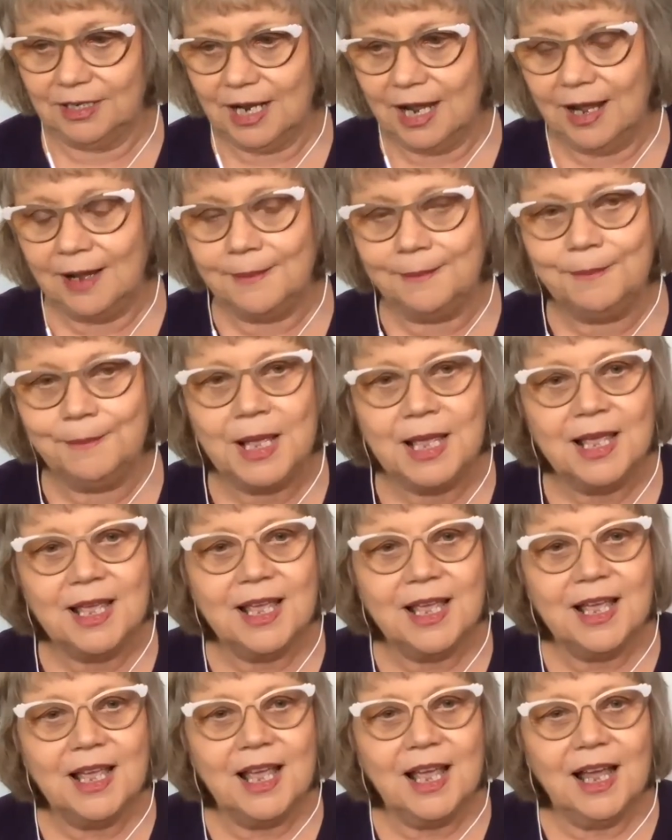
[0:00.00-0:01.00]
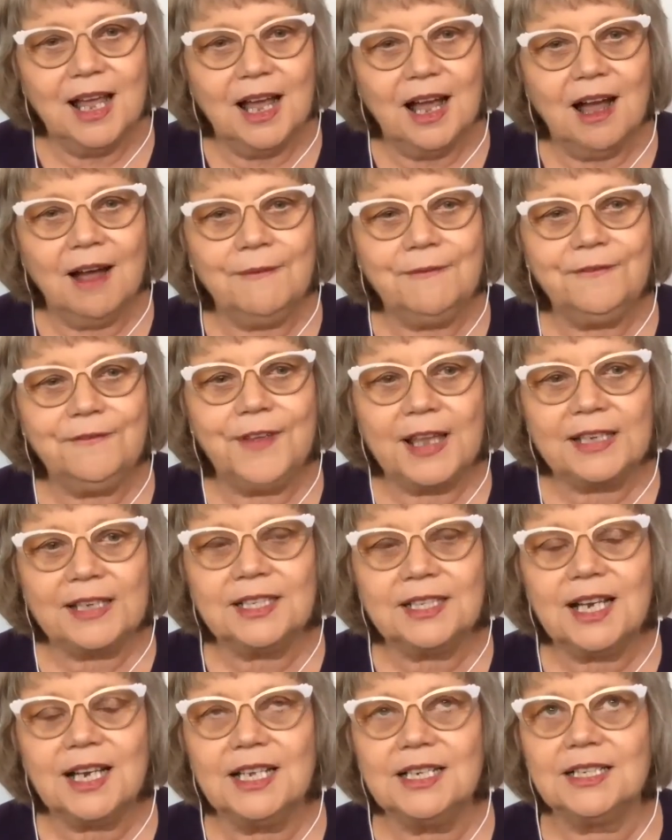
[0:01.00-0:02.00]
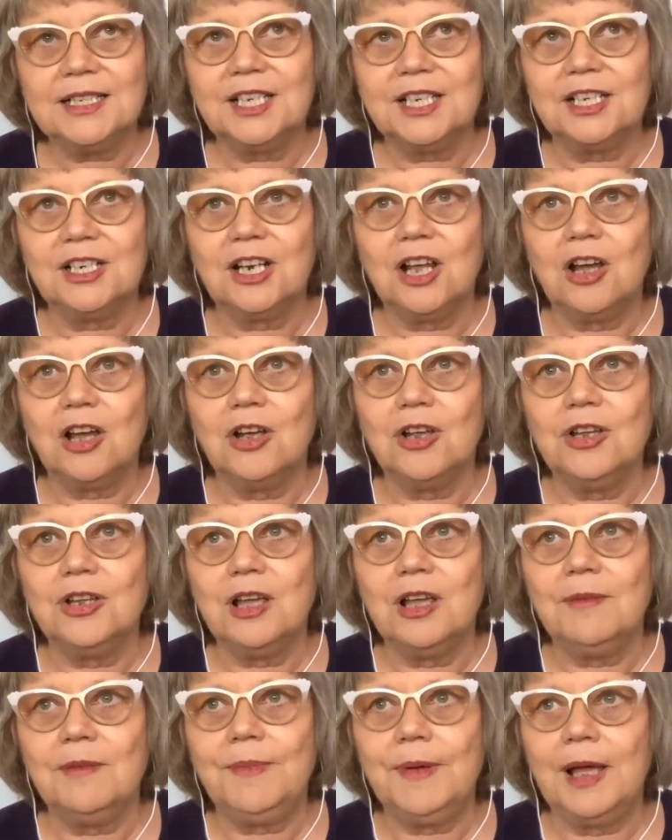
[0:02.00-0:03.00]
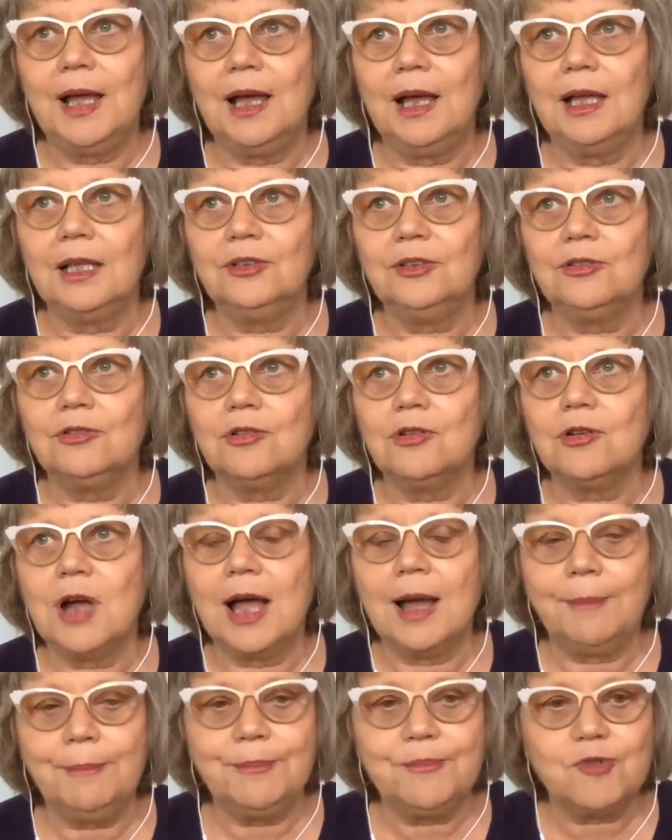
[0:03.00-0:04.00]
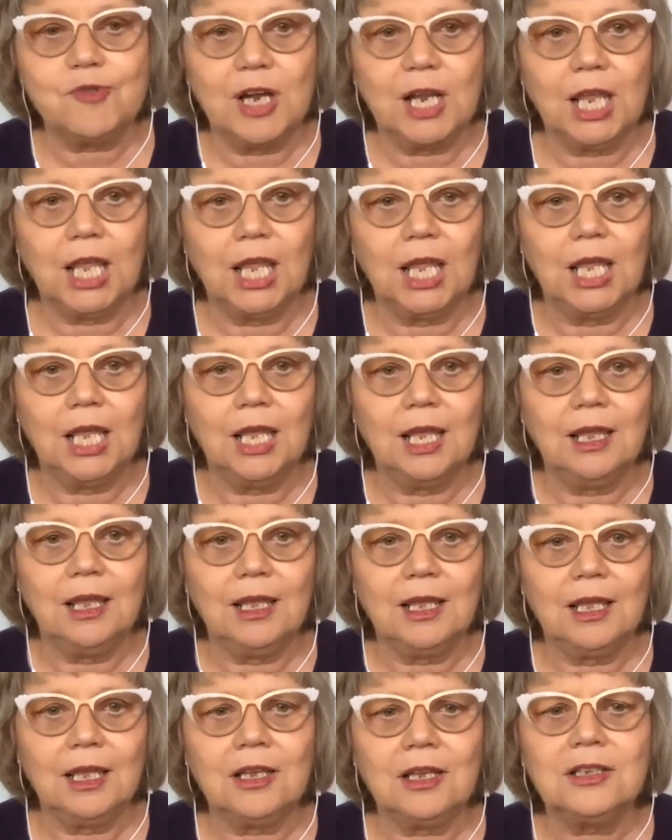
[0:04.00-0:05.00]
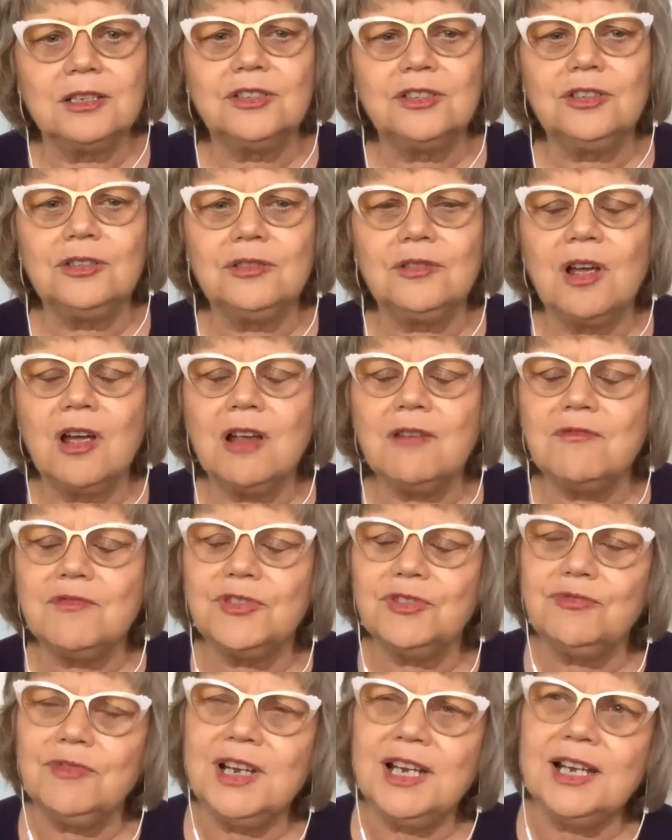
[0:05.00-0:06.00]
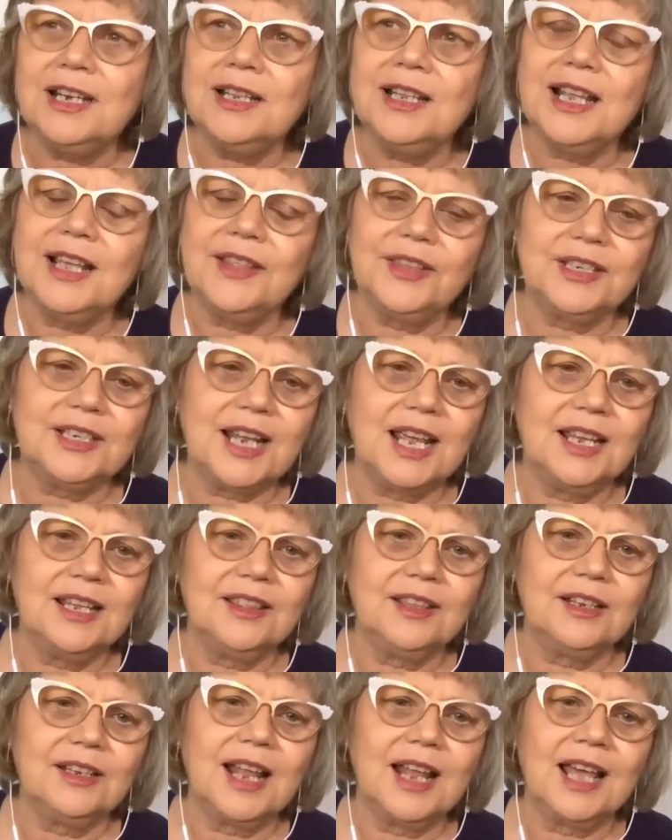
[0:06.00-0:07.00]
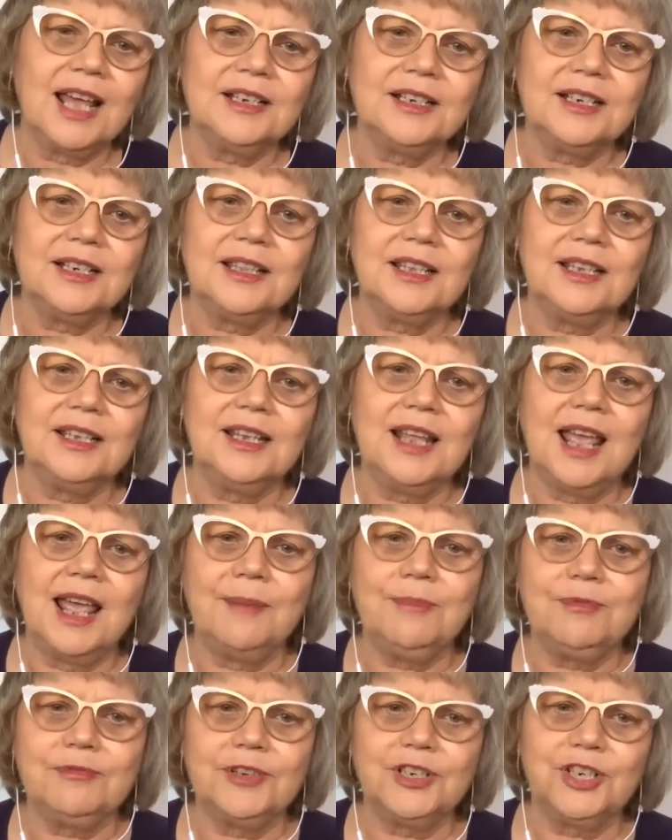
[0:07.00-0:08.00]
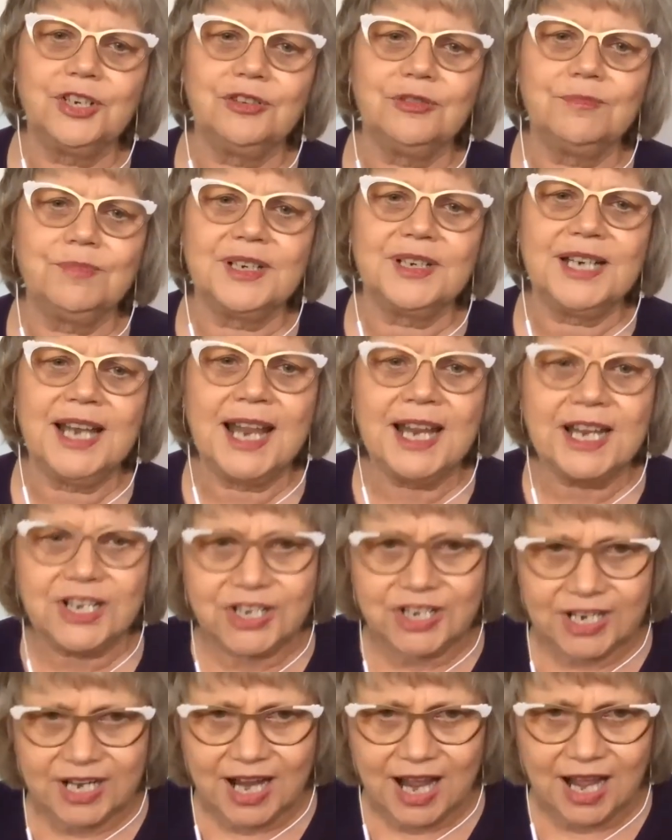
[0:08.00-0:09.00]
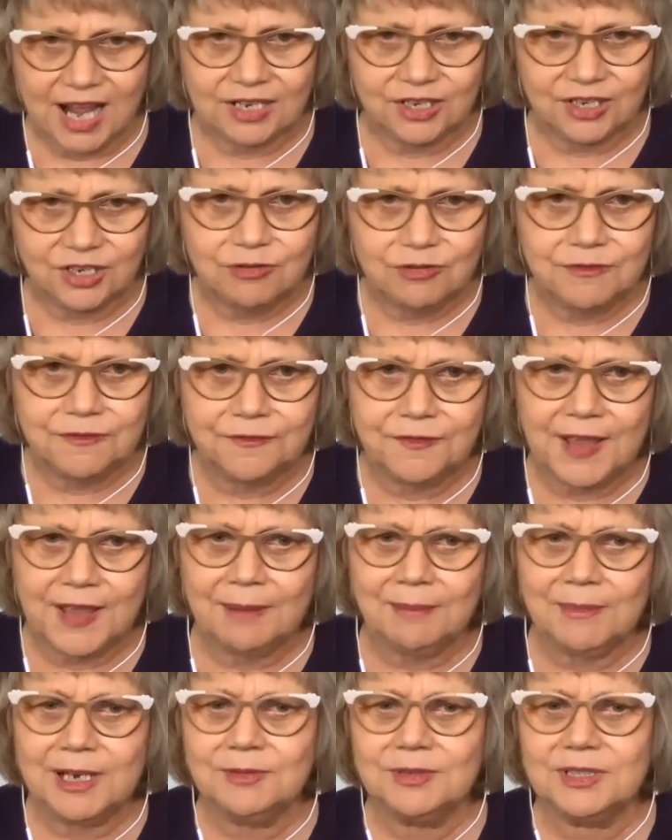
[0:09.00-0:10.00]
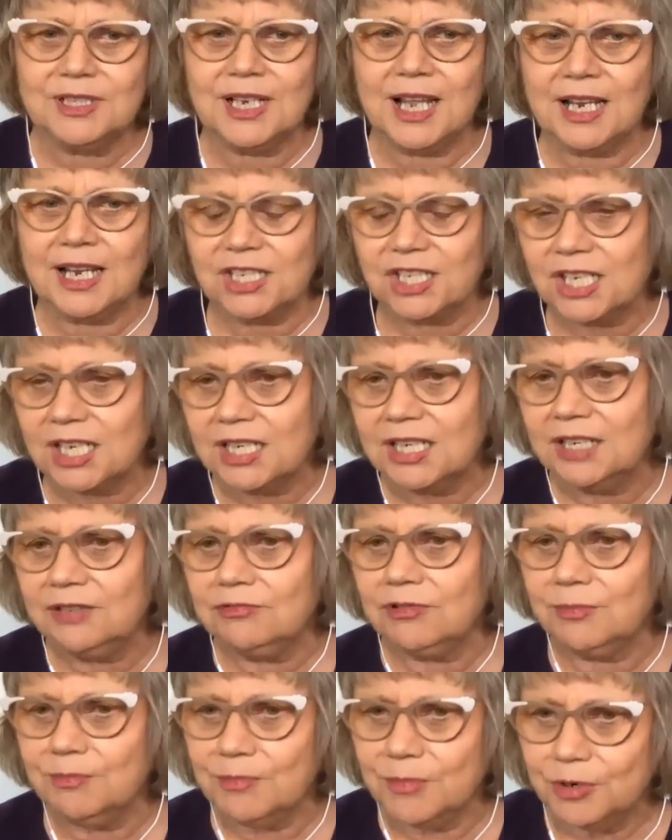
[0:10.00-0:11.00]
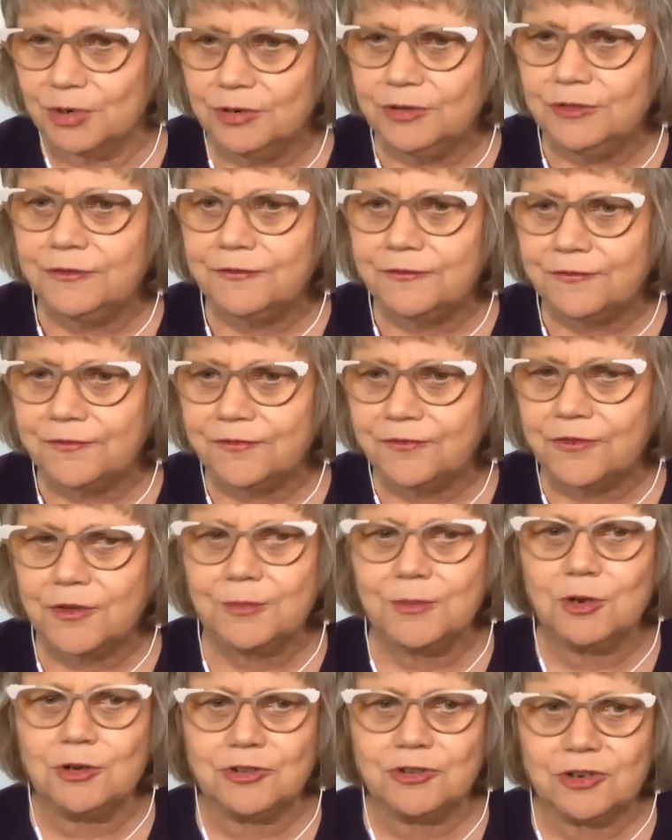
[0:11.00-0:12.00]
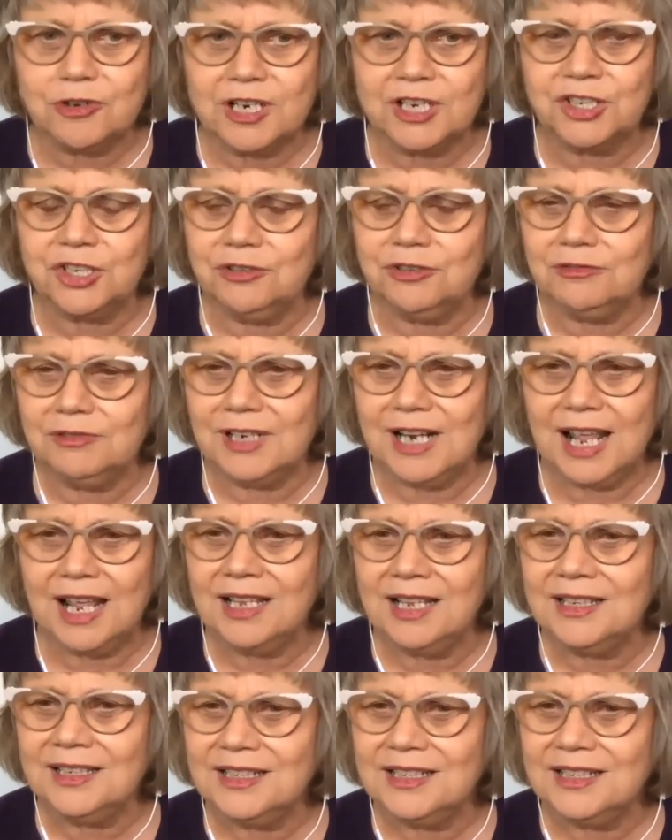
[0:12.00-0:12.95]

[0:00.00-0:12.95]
Um, I'm fascinated to know about your upbringing because I was reading the other day that under the Aboriginal Protection Act, your family was actually removed from your traditional land.